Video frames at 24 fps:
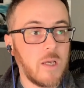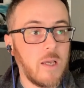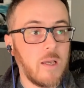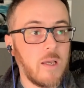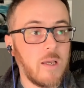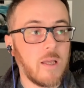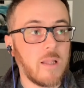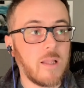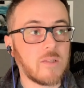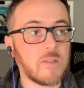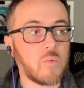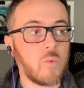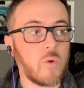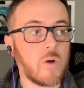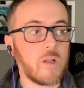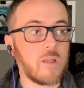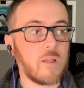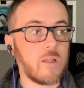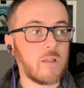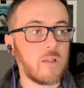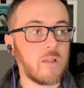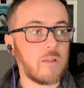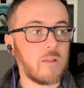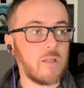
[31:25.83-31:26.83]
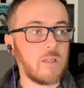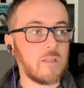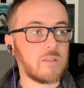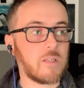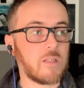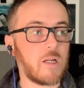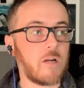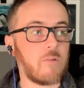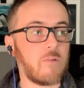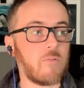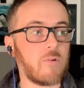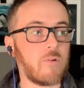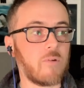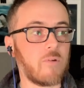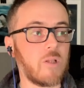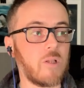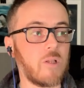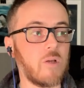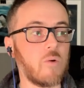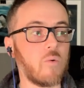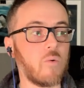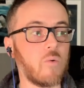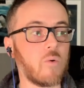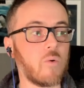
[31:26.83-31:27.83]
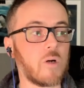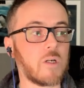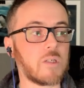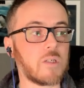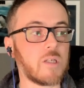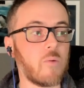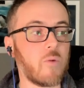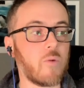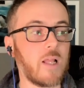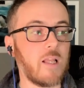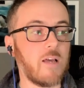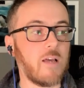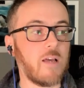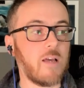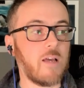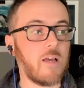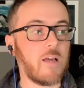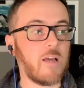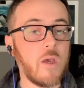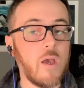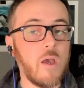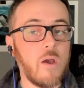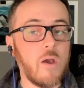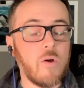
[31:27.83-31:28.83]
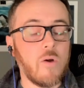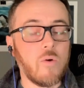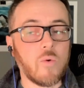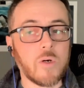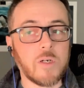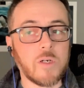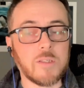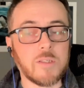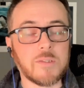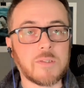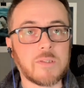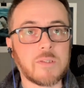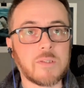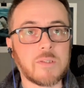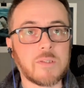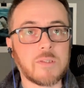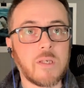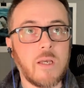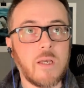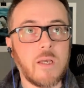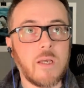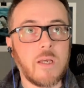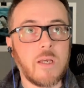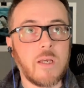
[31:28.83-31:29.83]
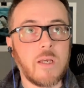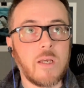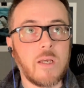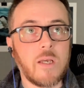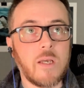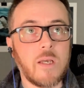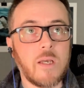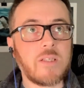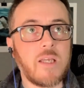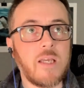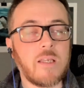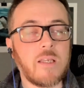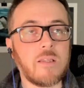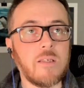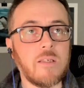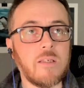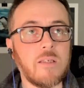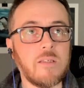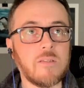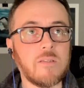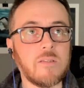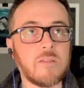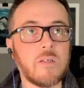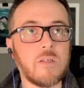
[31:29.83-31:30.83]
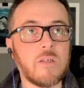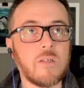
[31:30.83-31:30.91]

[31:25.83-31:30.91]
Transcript: And that's one of the things that I really worked on when I left the North was, how do I take these